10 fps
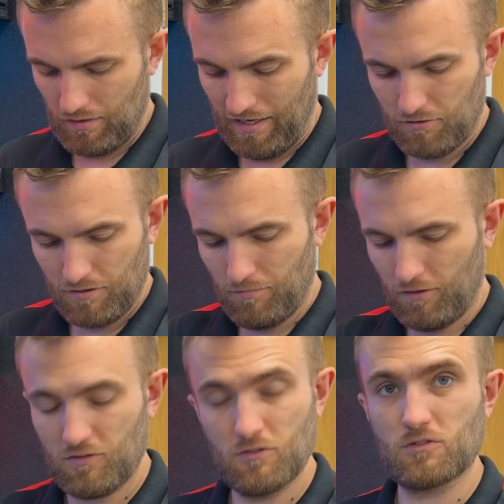Held in
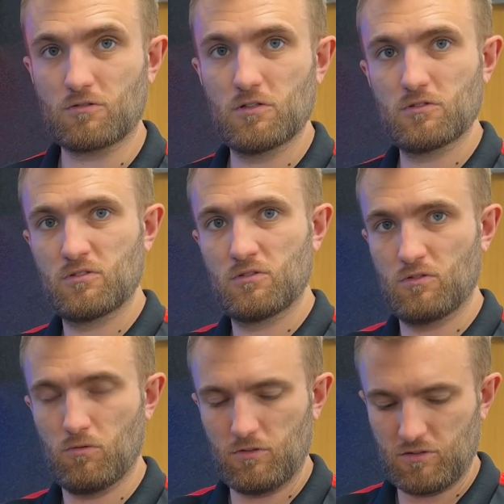by 2 screws,
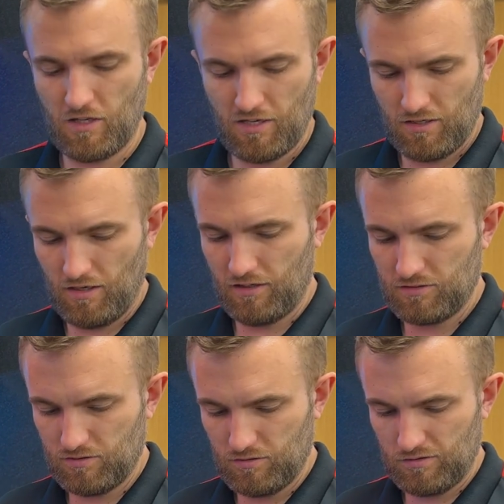Torx 10
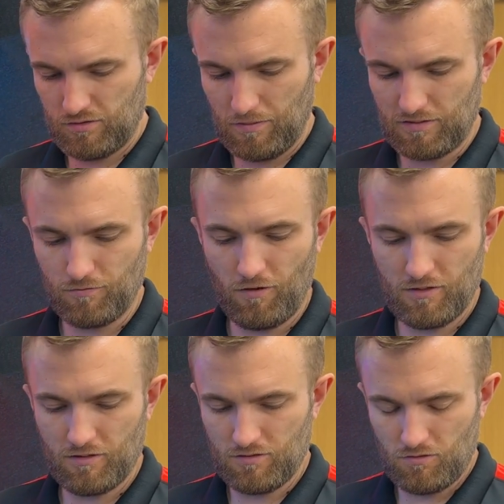as
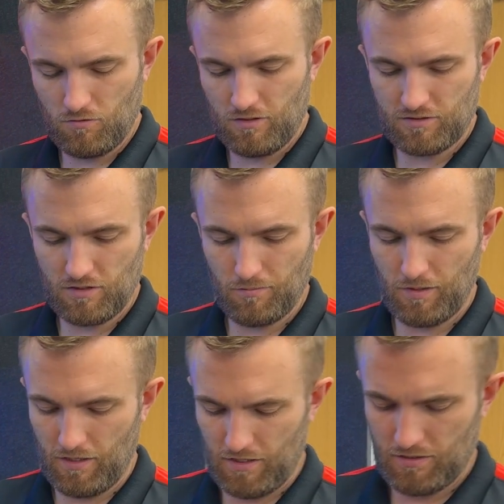specified in the tool list at the
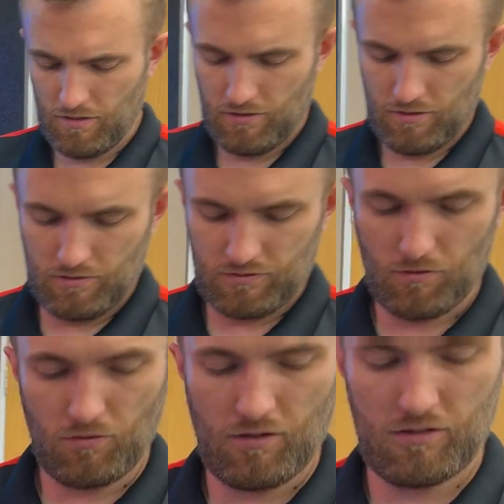beginning.
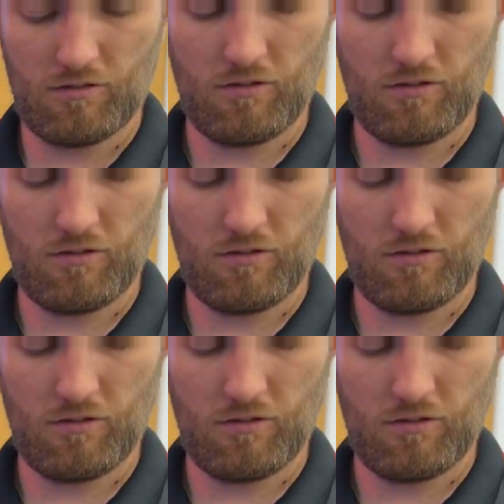So all that needs